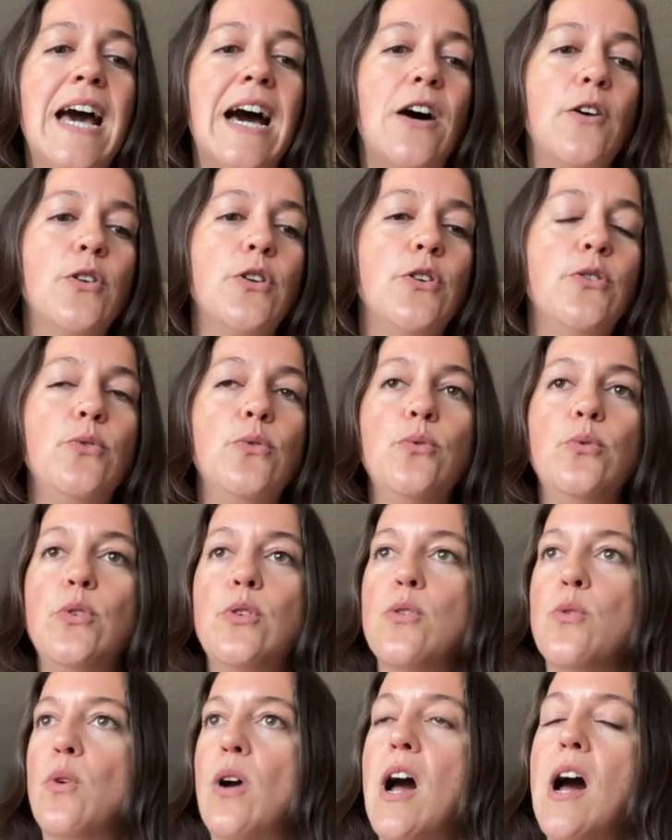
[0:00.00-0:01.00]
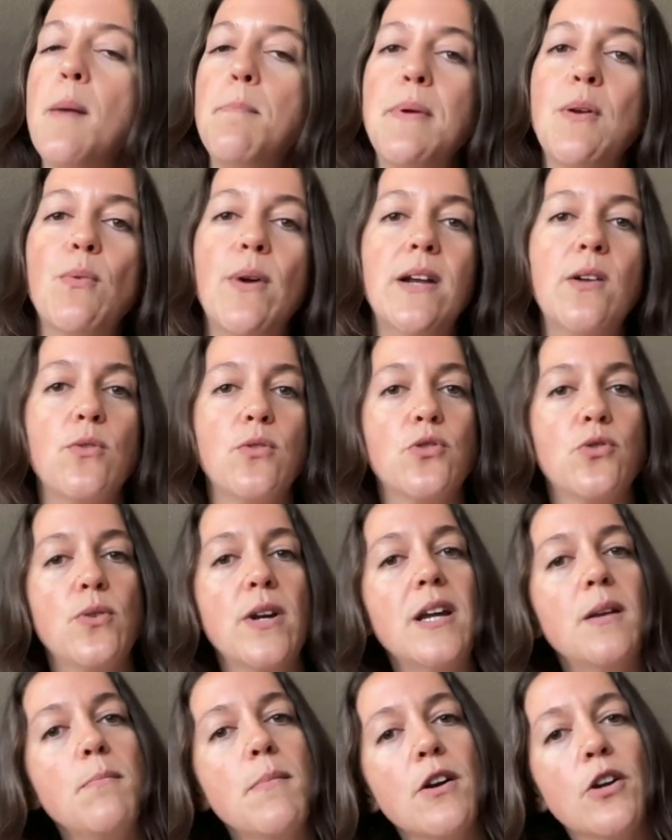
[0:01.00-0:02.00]
how do you copyright or
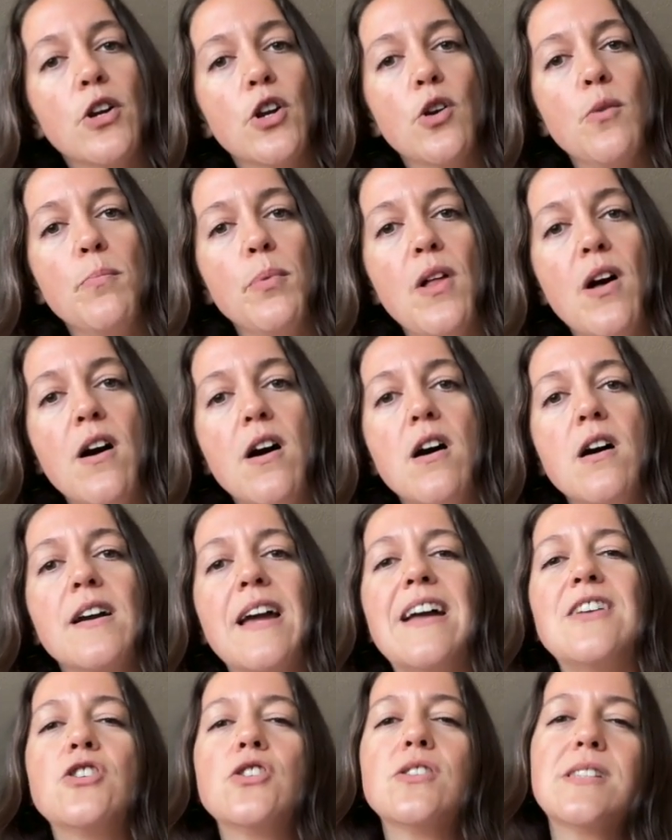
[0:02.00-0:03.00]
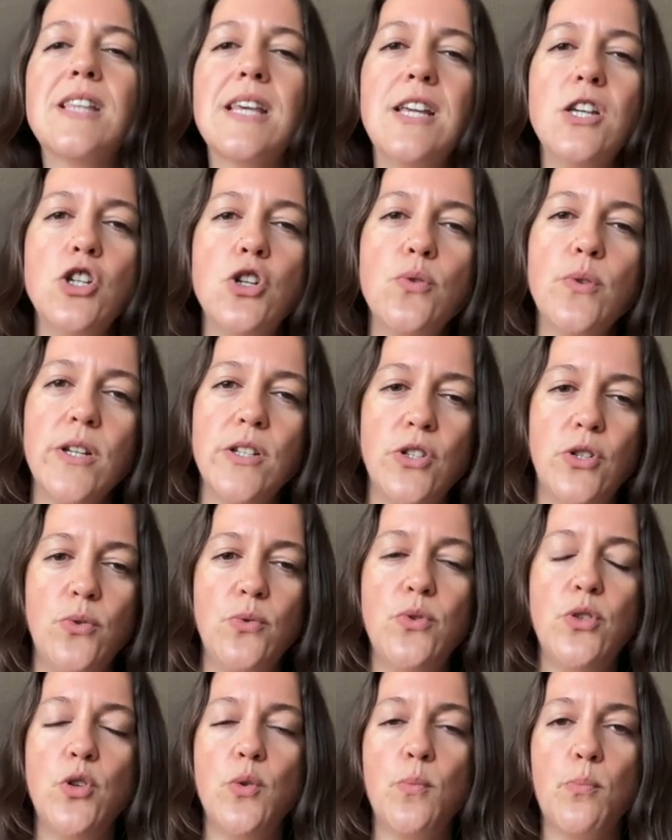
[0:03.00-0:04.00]
trademark your blog, and just things you can
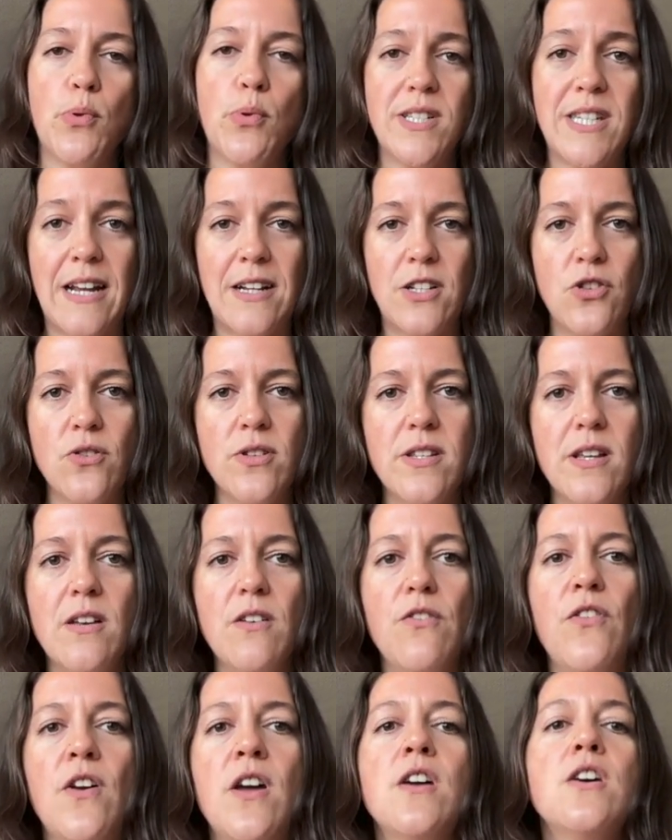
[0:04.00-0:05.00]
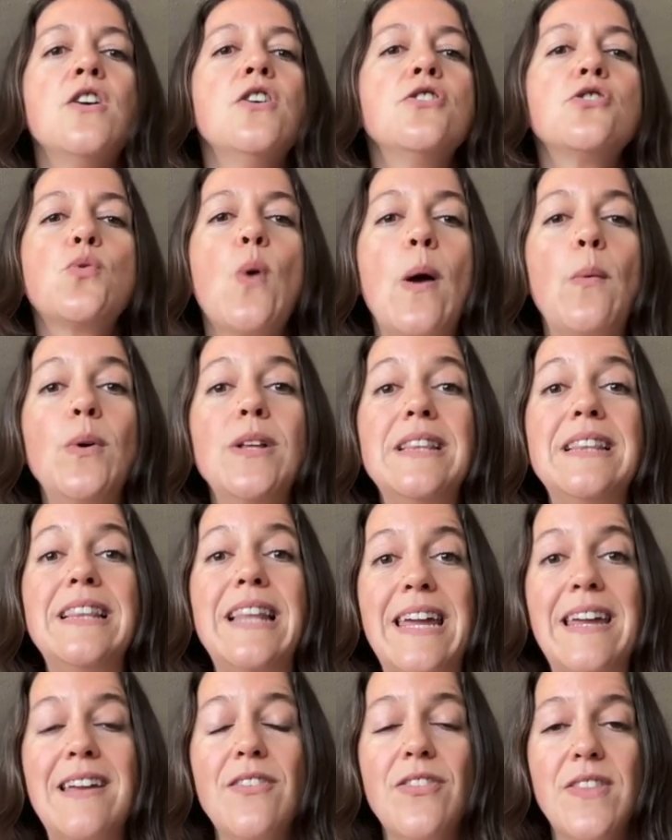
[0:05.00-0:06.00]
do to protect yourself. So I will
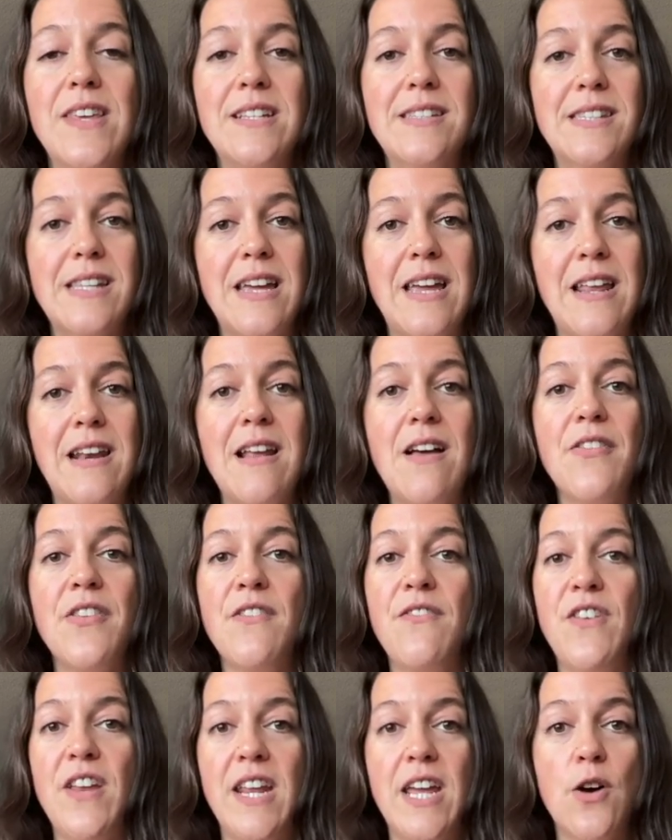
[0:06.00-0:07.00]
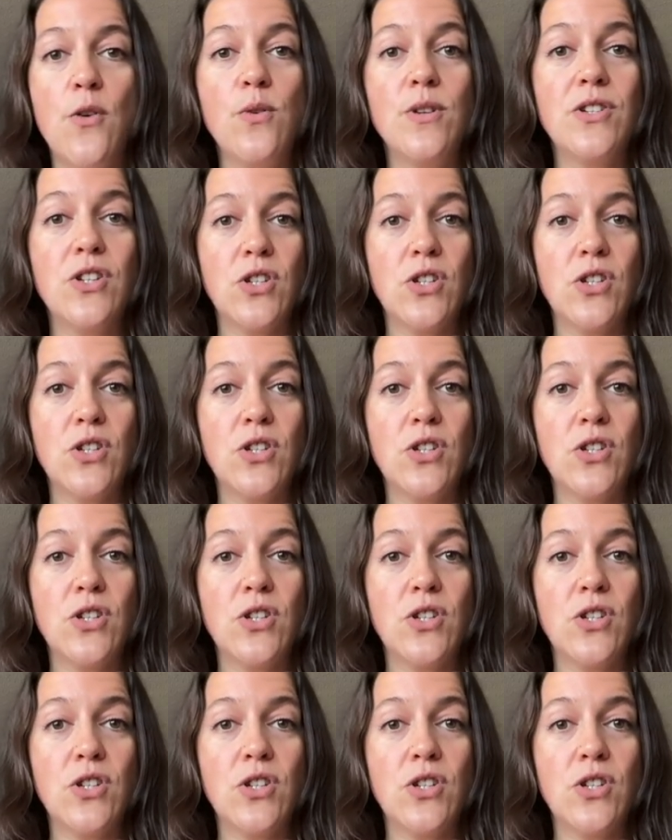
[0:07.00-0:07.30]
link this in the video